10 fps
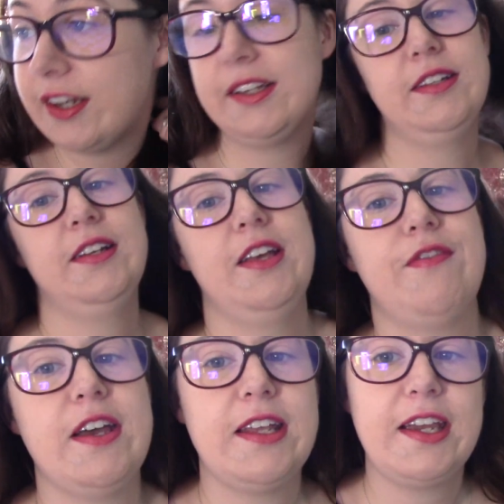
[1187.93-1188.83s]
And if
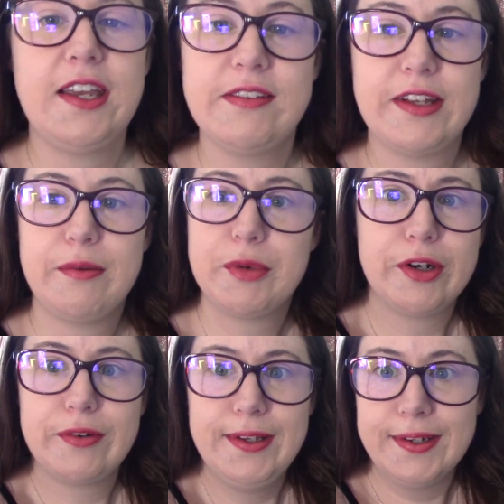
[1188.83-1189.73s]
I like it, then I'm going
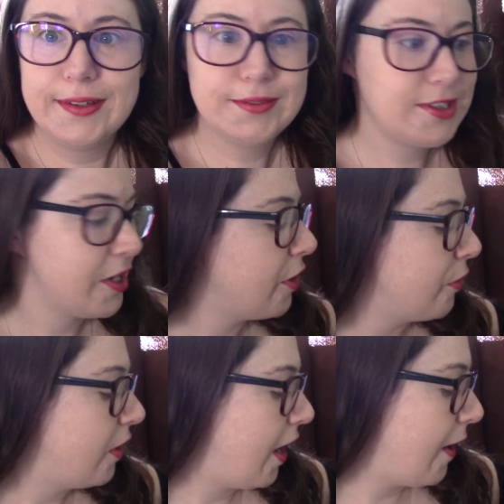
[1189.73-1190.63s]
to read it.
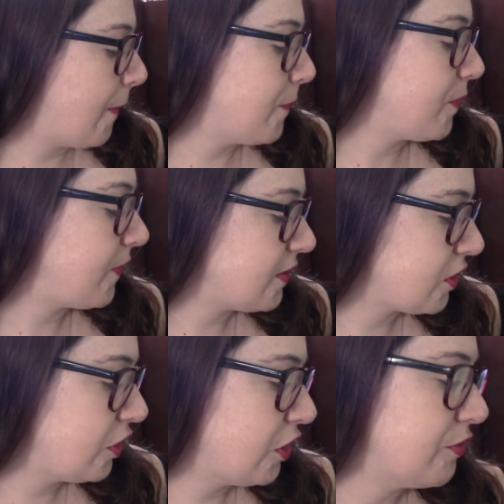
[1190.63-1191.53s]
So um, that's
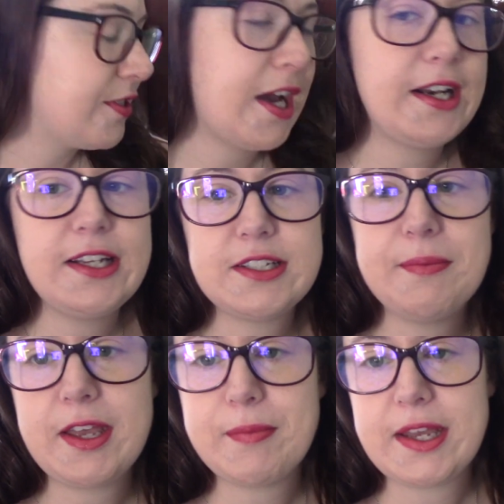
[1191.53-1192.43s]
good news. I need to
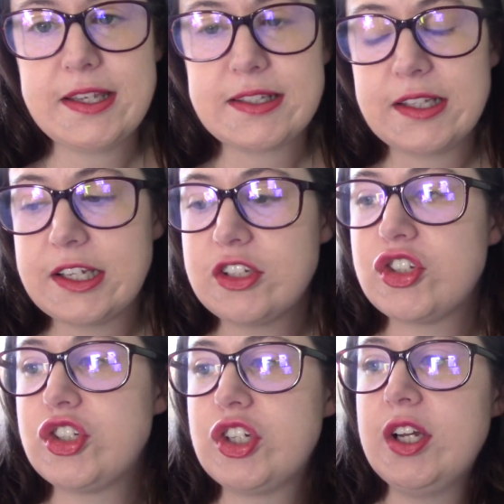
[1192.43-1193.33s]
make my kids
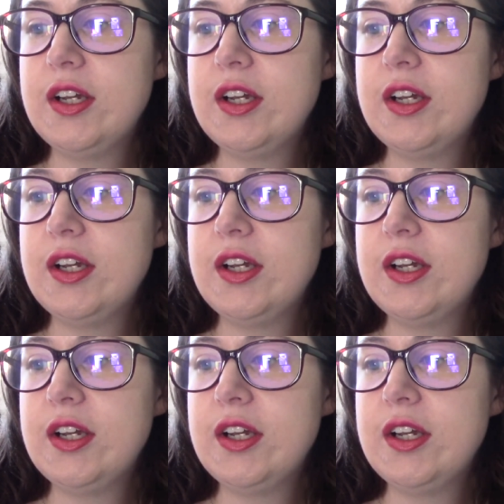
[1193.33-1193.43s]
lunch.